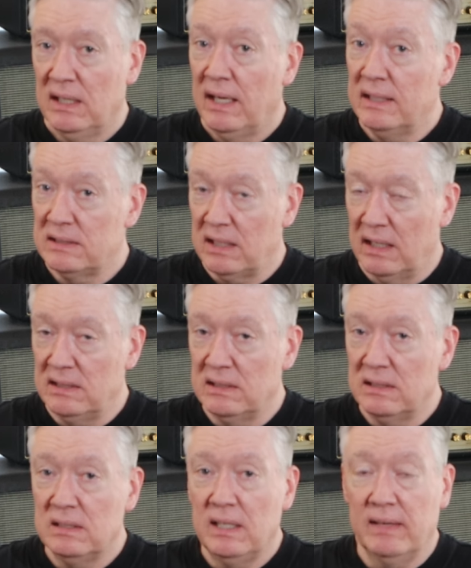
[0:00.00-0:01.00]
in
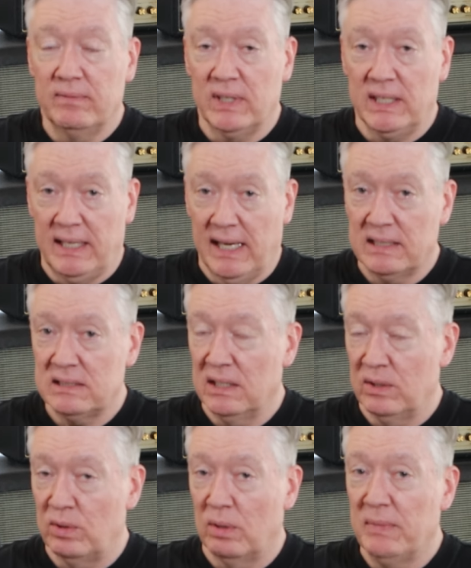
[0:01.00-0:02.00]
sudden infant death
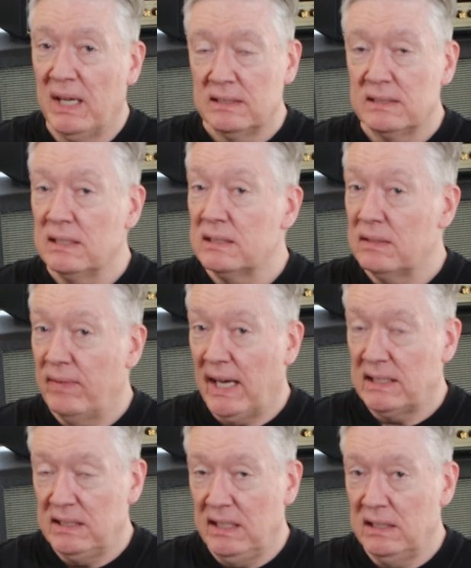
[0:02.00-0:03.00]
syndrome since the
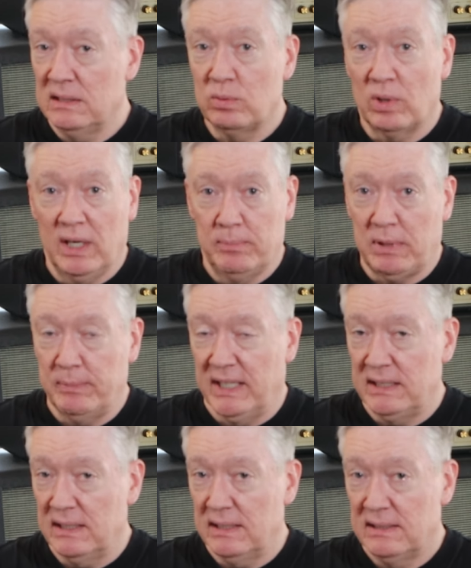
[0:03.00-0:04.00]
vaccines were
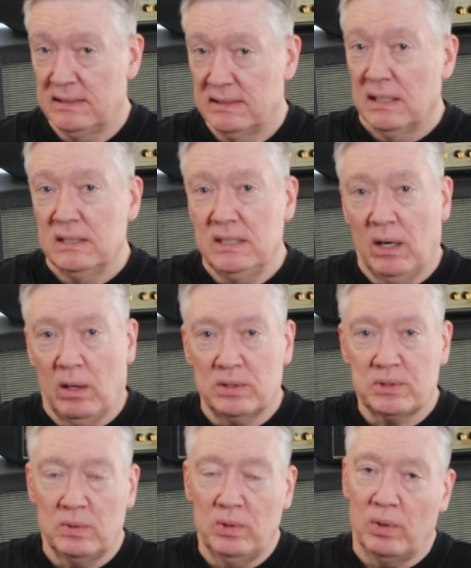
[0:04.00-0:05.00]
implemented. She
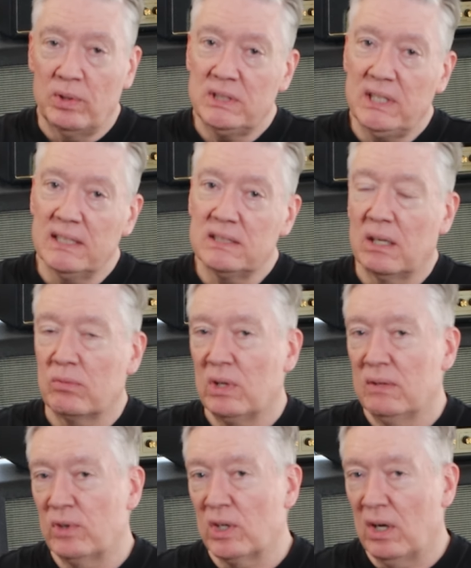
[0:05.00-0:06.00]
also noticed that several of her